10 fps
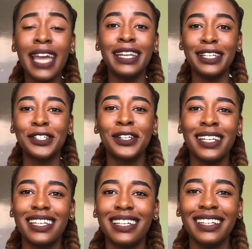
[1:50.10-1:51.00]

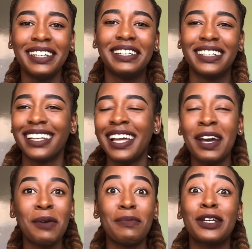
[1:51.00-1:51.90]
initially
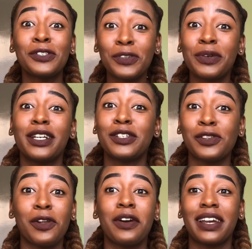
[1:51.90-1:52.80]
my story
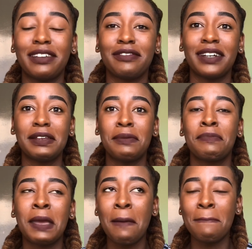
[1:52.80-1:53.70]
is long and
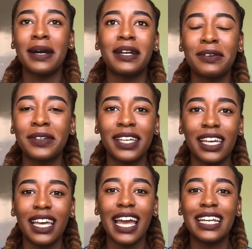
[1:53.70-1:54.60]
funny, but
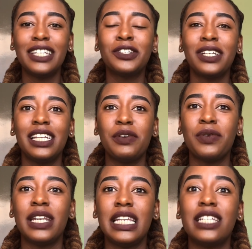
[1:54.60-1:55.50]
okay, I
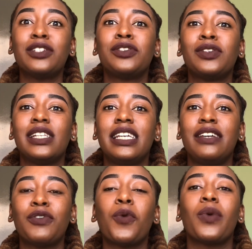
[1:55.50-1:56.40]
initially needed to
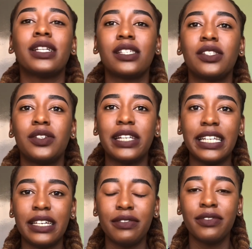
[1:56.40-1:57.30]
leave, or wanted to
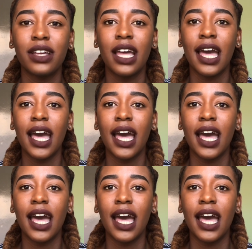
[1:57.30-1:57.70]
leave,